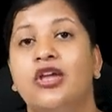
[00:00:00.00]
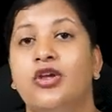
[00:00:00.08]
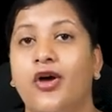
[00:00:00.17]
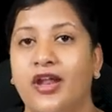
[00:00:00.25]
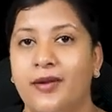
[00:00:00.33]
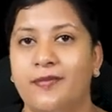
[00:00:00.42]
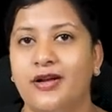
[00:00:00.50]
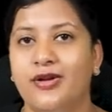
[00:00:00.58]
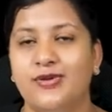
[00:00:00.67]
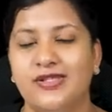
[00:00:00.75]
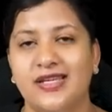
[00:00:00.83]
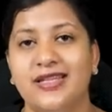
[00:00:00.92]
You are able
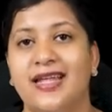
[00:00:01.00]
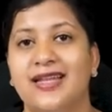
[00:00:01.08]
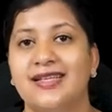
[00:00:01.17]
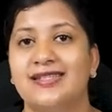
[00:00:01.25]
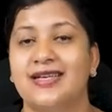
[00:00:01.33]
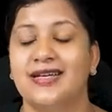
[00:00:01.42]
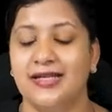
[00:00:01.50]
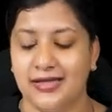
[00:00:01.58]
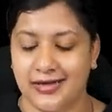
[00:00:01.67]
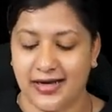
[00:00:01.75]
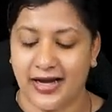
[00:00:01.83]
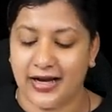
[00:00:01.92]
to see there is a
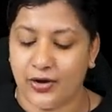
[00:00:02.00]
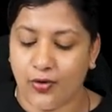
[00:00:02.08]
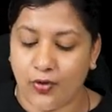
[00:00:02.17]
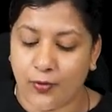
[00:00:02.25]
radio